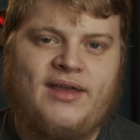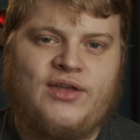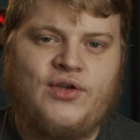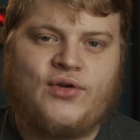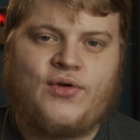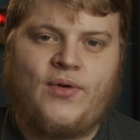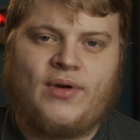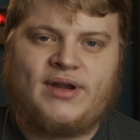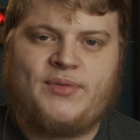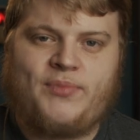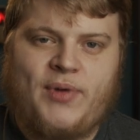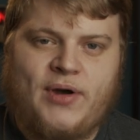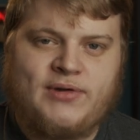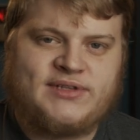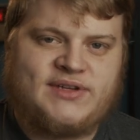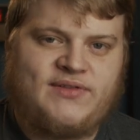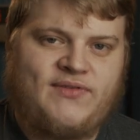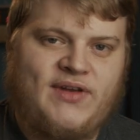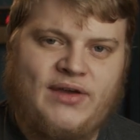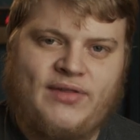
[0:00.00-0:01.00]
you're going to
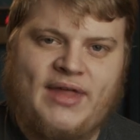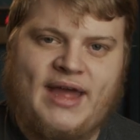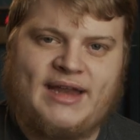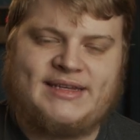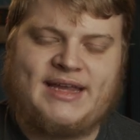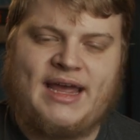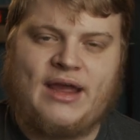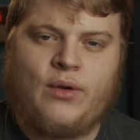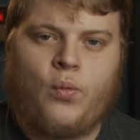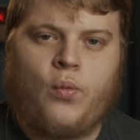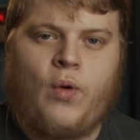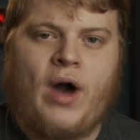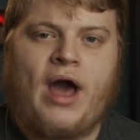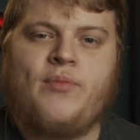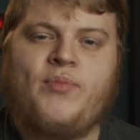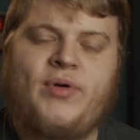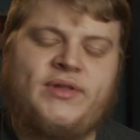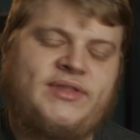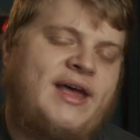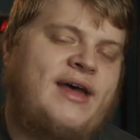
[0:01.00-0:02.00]
post a video that day.
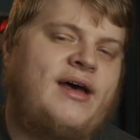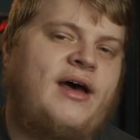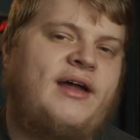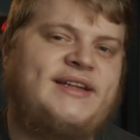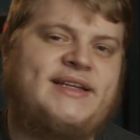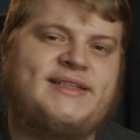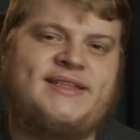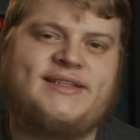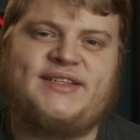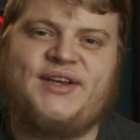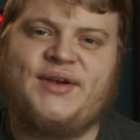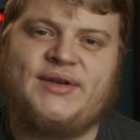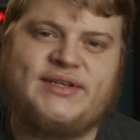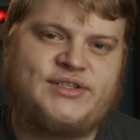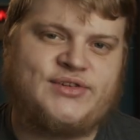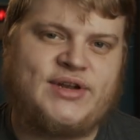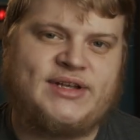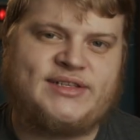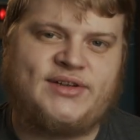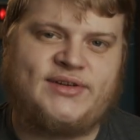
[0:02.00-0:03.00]
Why put that unnecessary
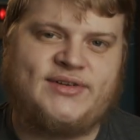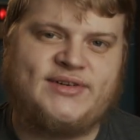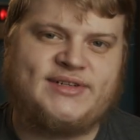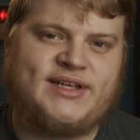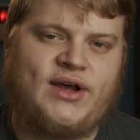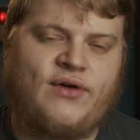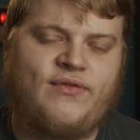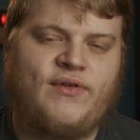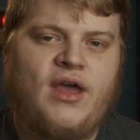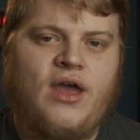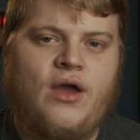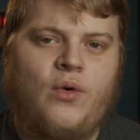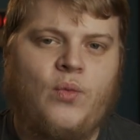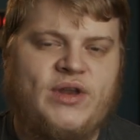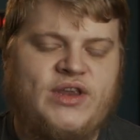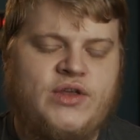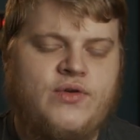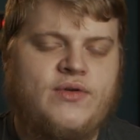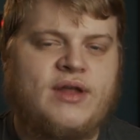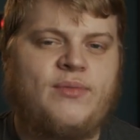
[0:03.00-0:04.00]
stress on yourself
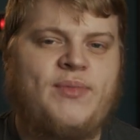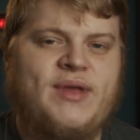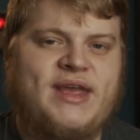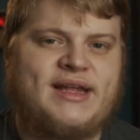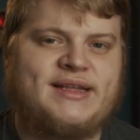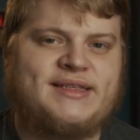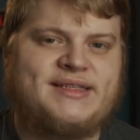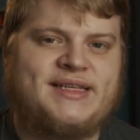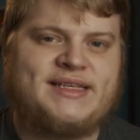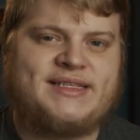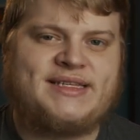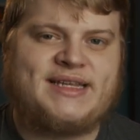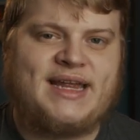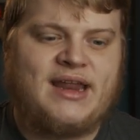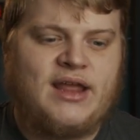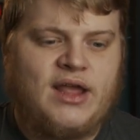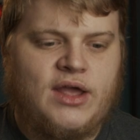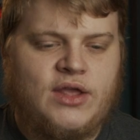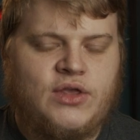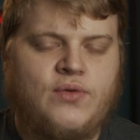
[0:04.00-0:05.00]
when you can be
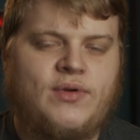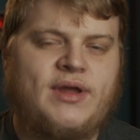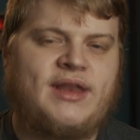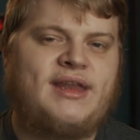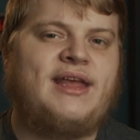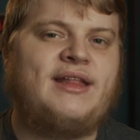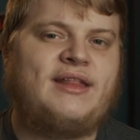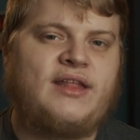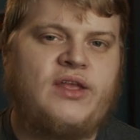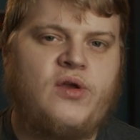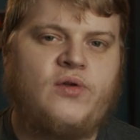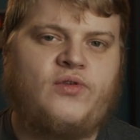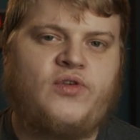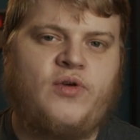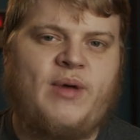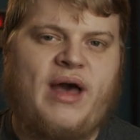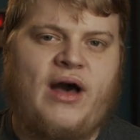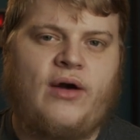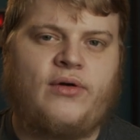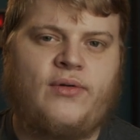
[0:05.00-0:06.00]
consistent? You can get the
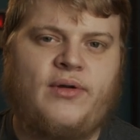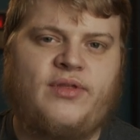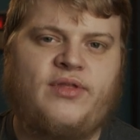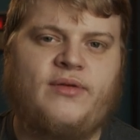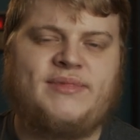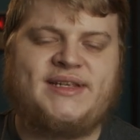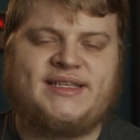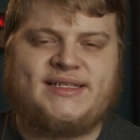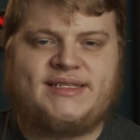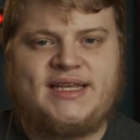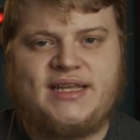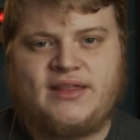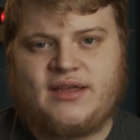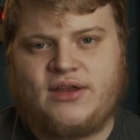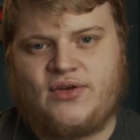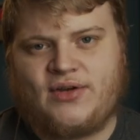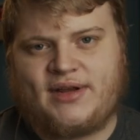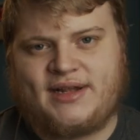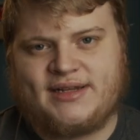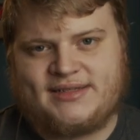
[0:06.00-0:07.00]
YouTube algorithm to see that
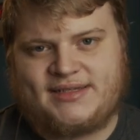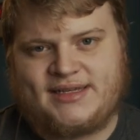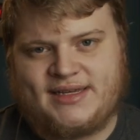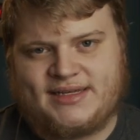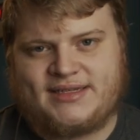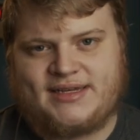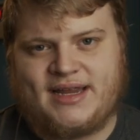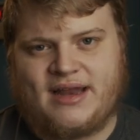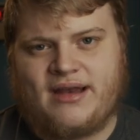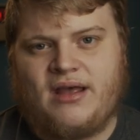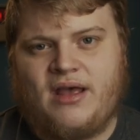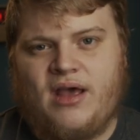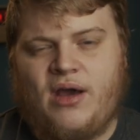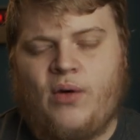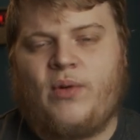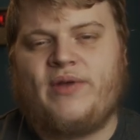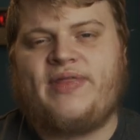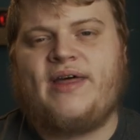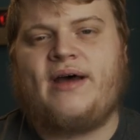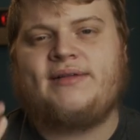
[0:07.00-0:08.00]
you're consistent
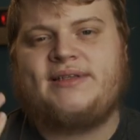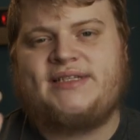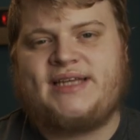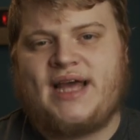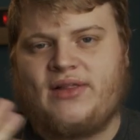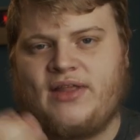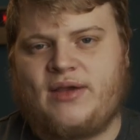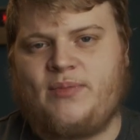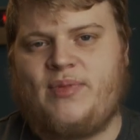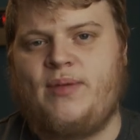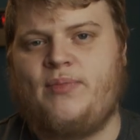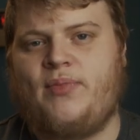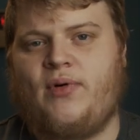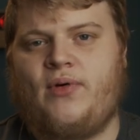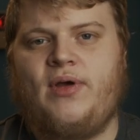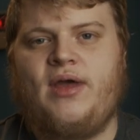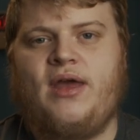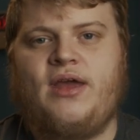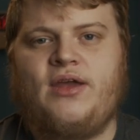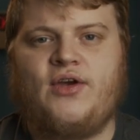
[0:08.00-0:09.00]
without telling
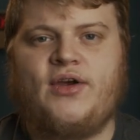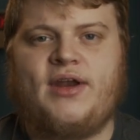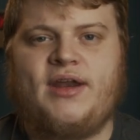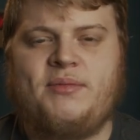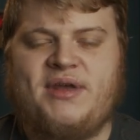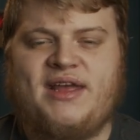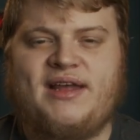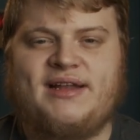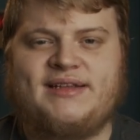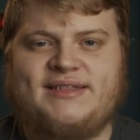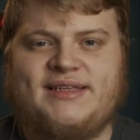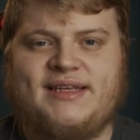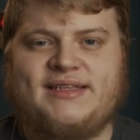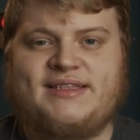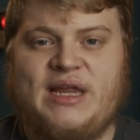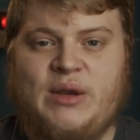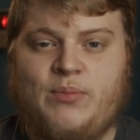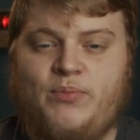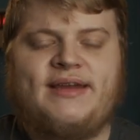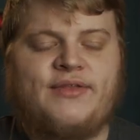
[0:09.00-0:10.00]
people you're gonna be
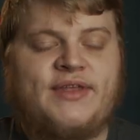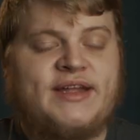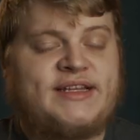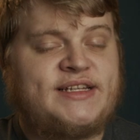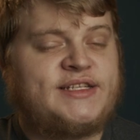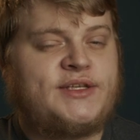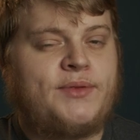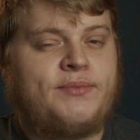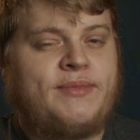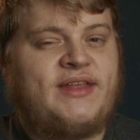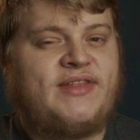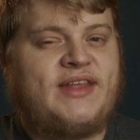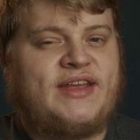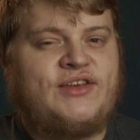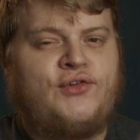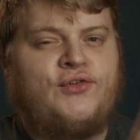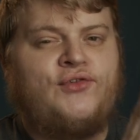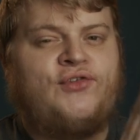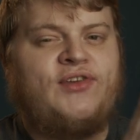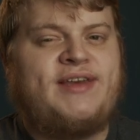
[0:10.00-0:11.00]
consistent. Now, that doesn't mean that
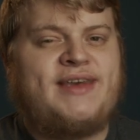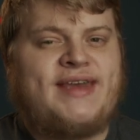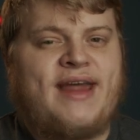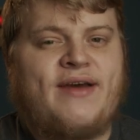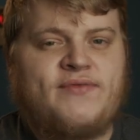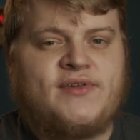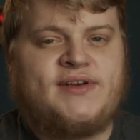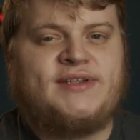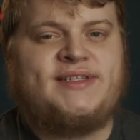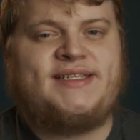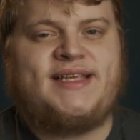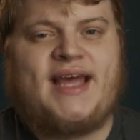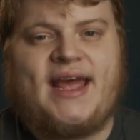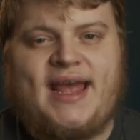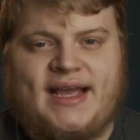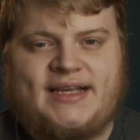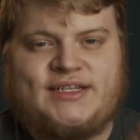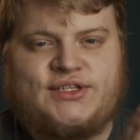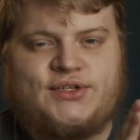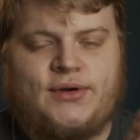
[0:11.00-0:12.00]
you should never
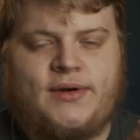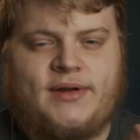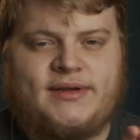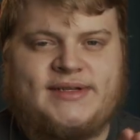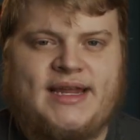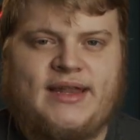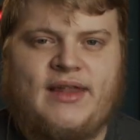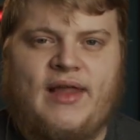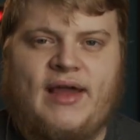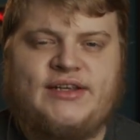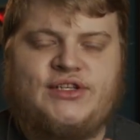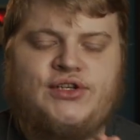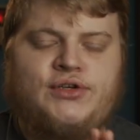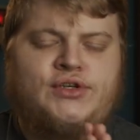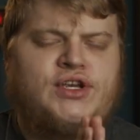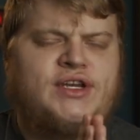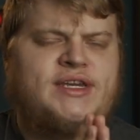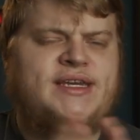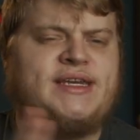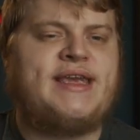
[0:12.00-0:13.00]
set external deadlines. You
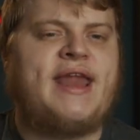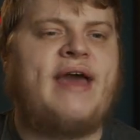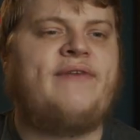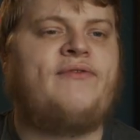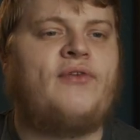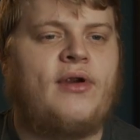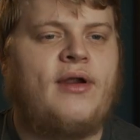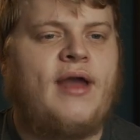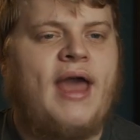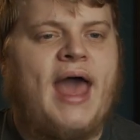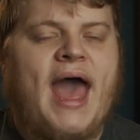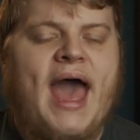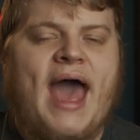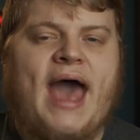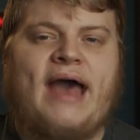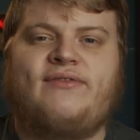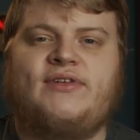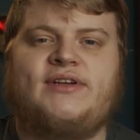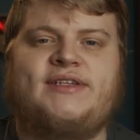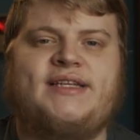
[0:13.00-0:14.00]
should never
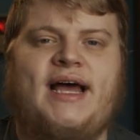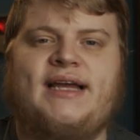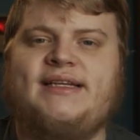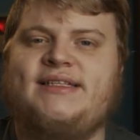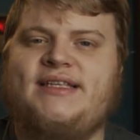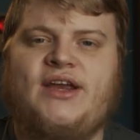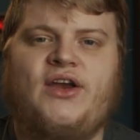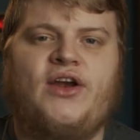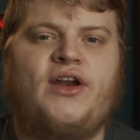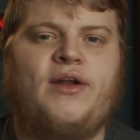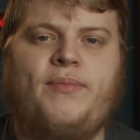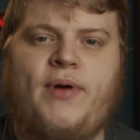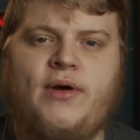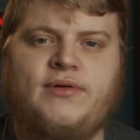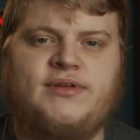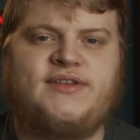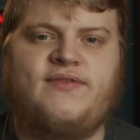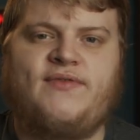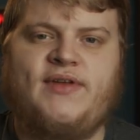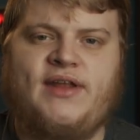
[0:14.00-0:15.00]
advertise that you're gonna
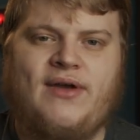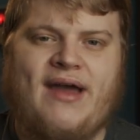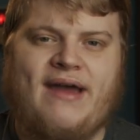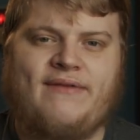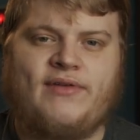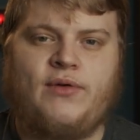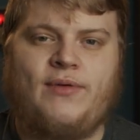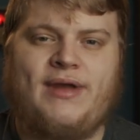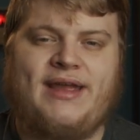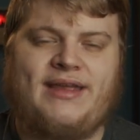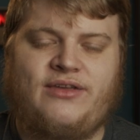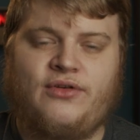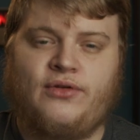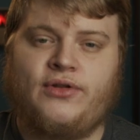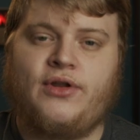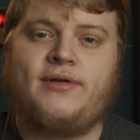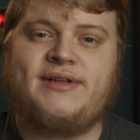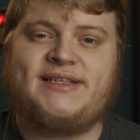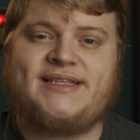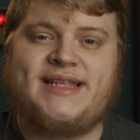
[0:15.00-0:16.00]
post a video every week. You'll
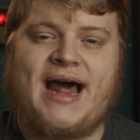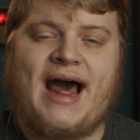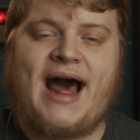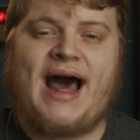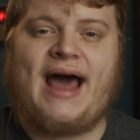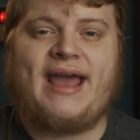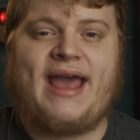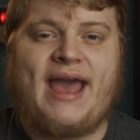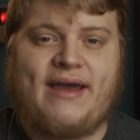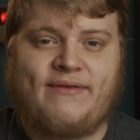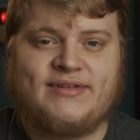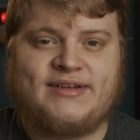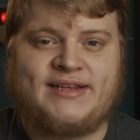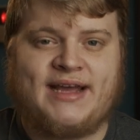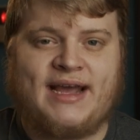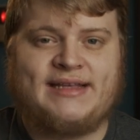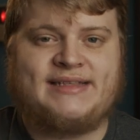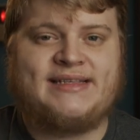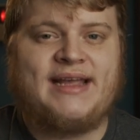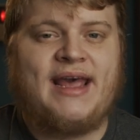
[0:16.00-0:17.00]
notice that I
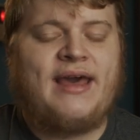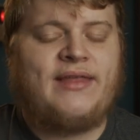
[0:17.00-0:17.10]
advertise